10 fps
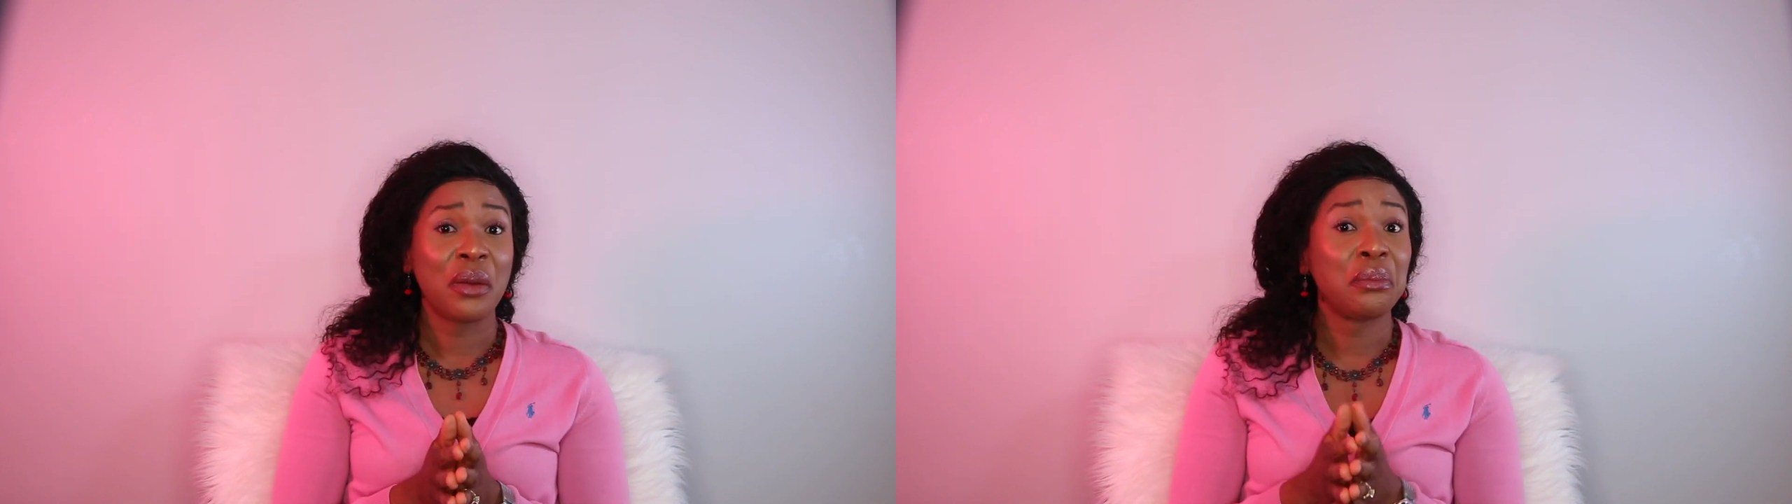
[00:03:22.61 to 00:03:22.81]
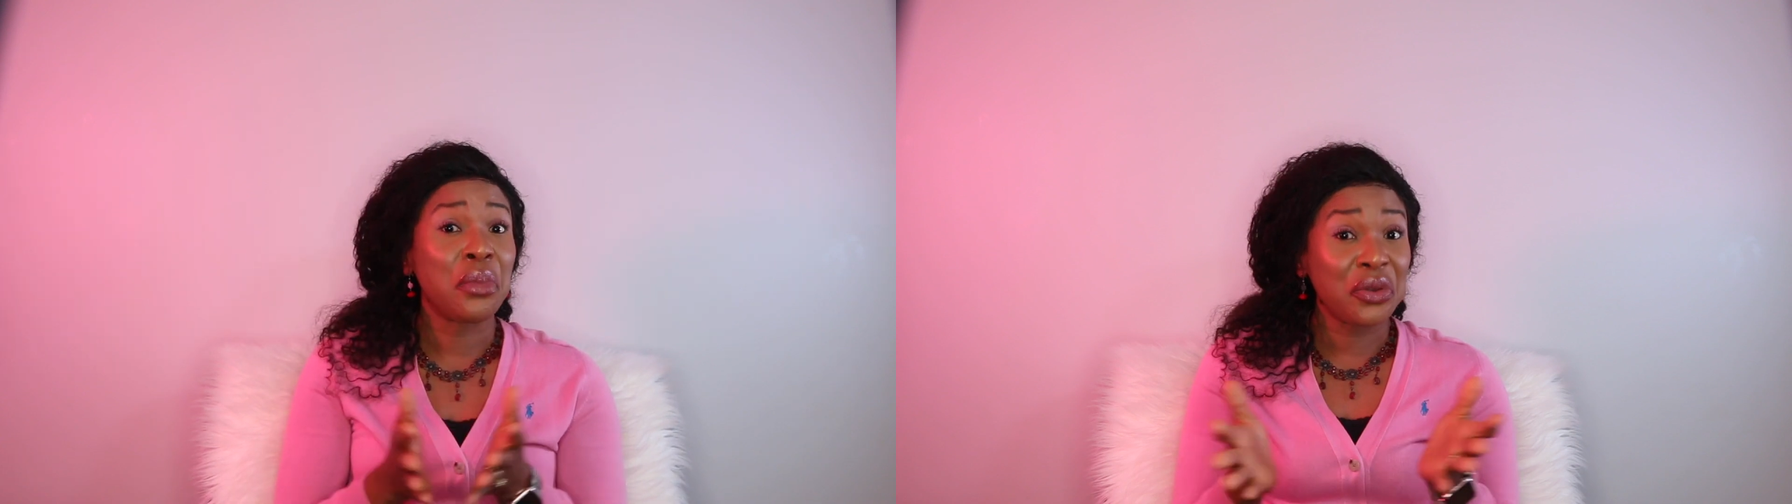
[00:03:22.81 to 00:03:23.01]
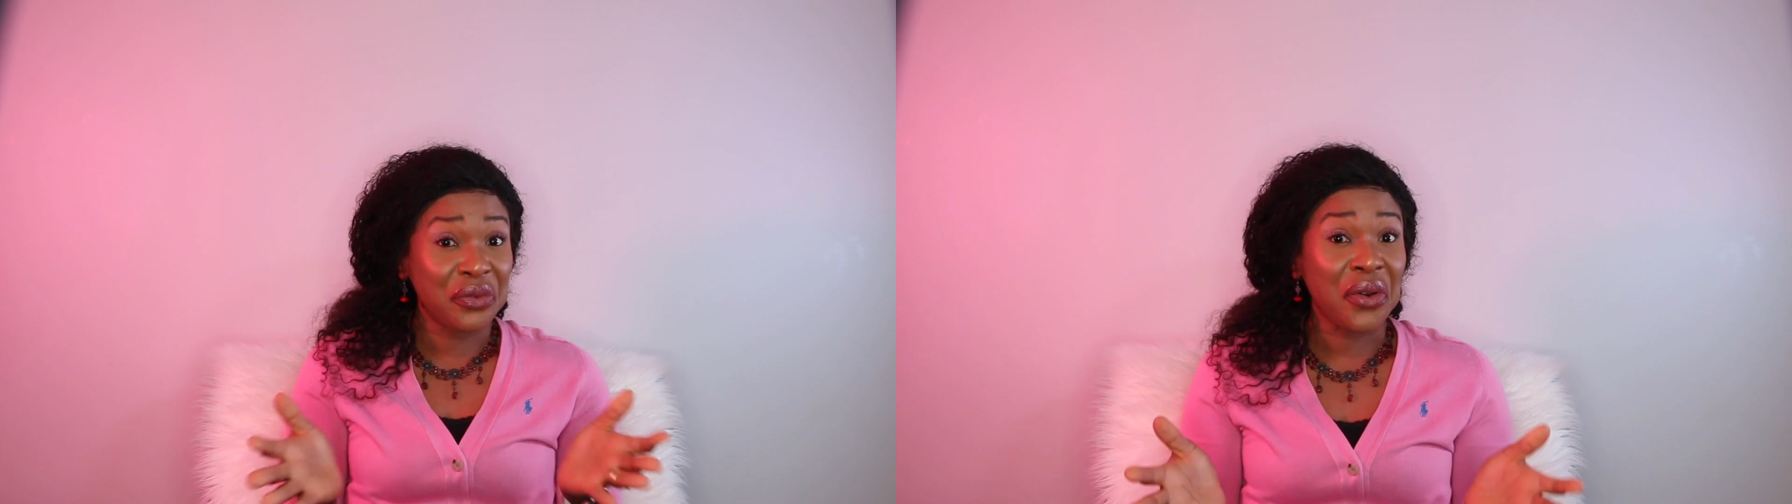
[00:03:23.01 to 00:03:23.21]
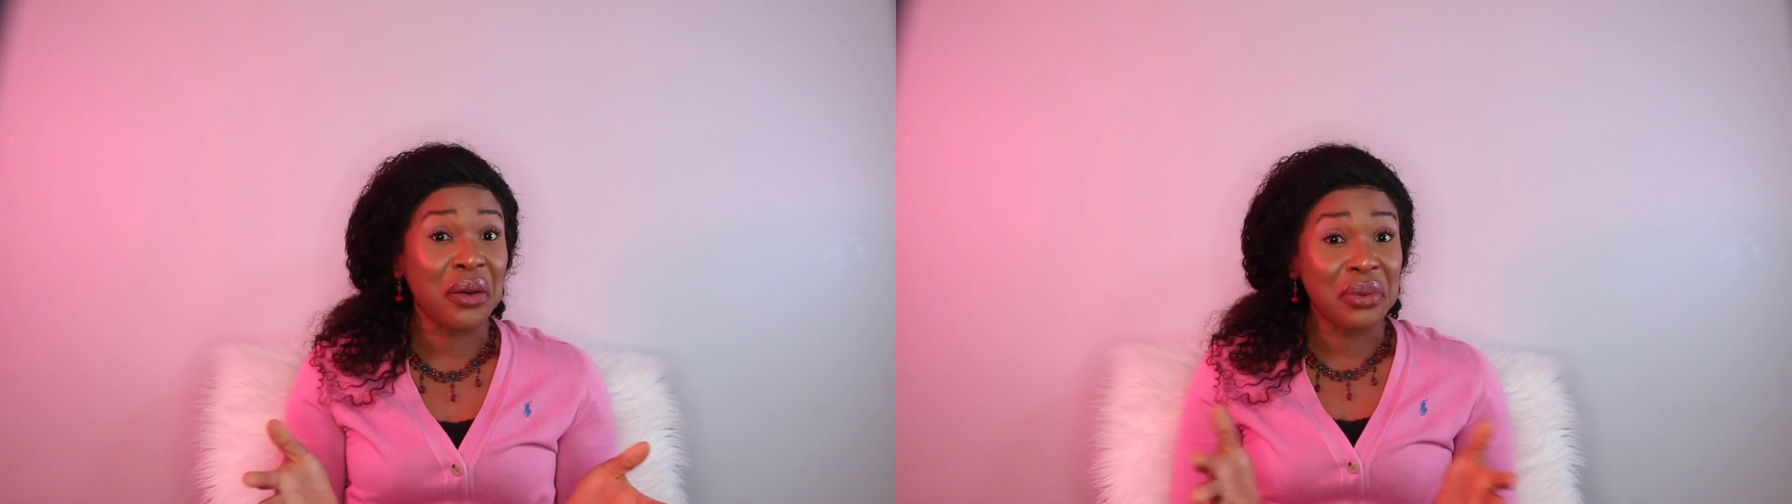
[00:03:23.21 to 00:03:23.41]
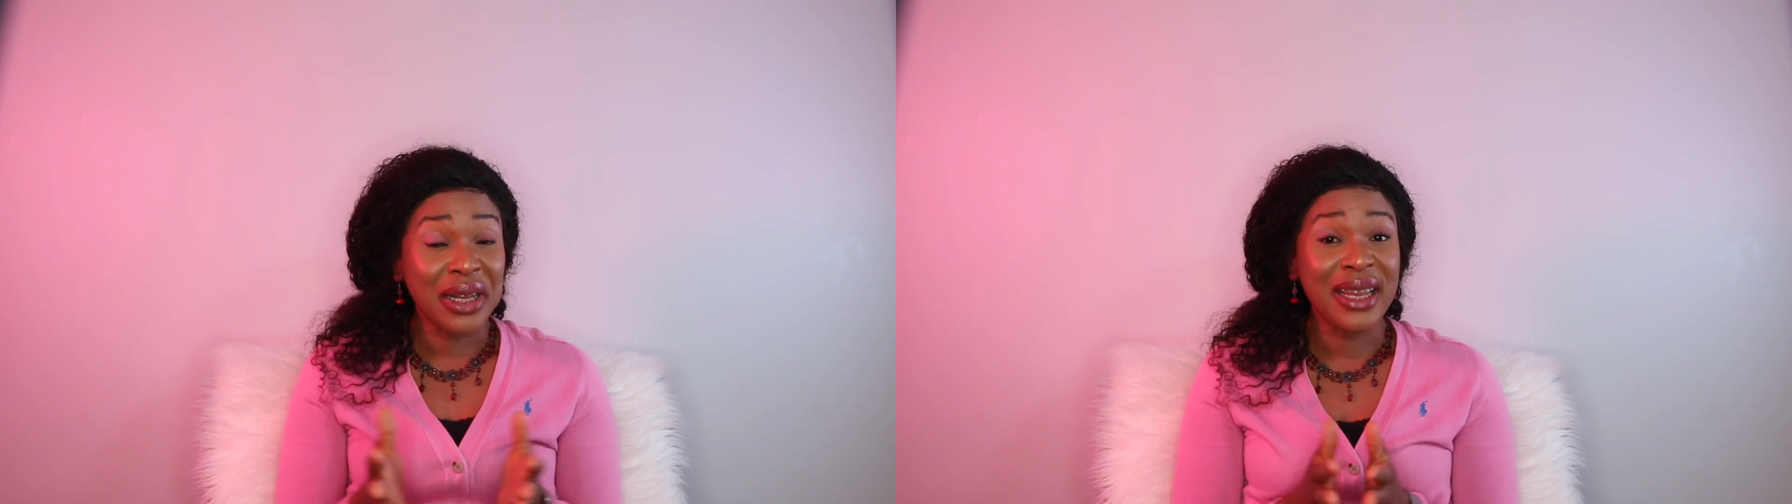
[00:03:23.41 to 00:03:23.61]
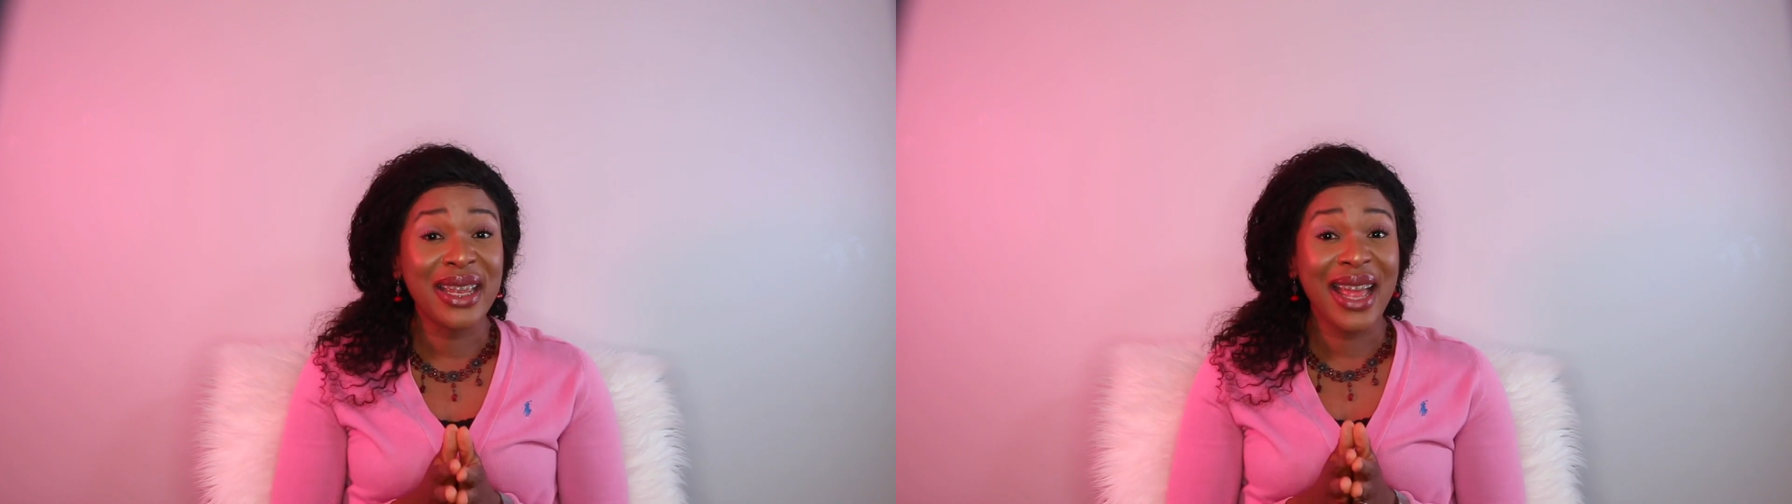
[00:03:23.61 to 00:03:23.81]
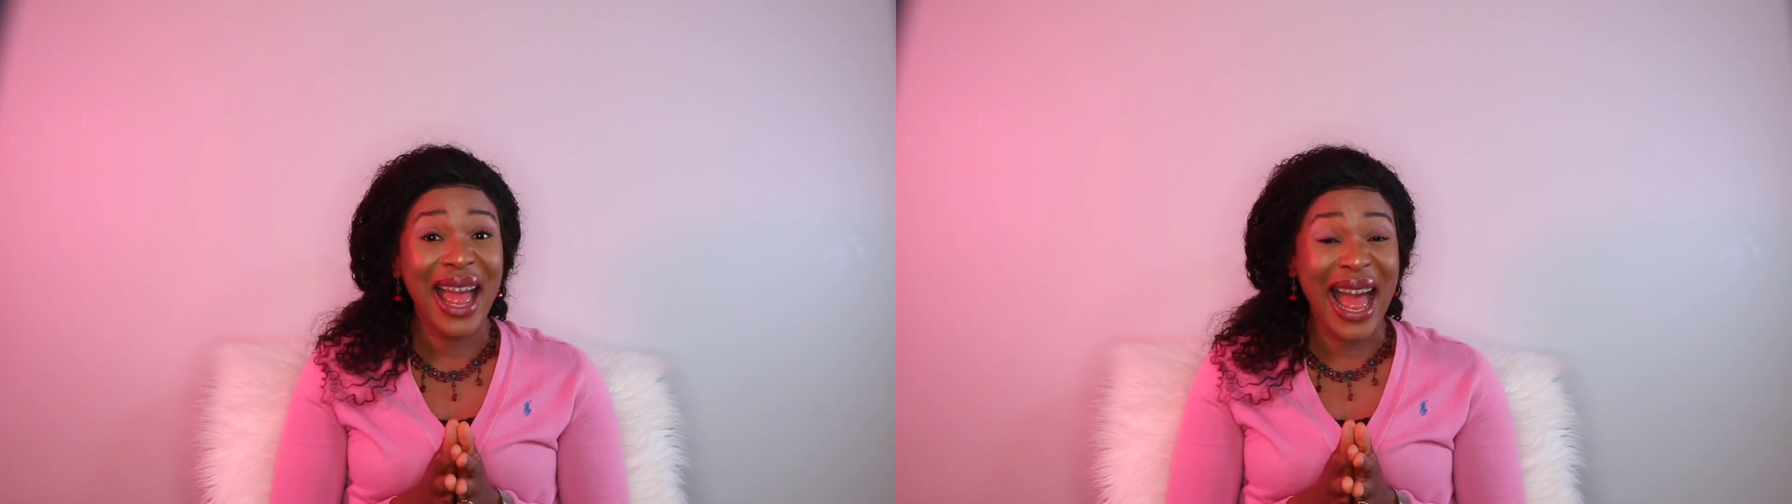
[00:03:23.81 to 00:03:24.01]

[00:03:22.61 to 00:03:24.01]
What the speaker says: both verbally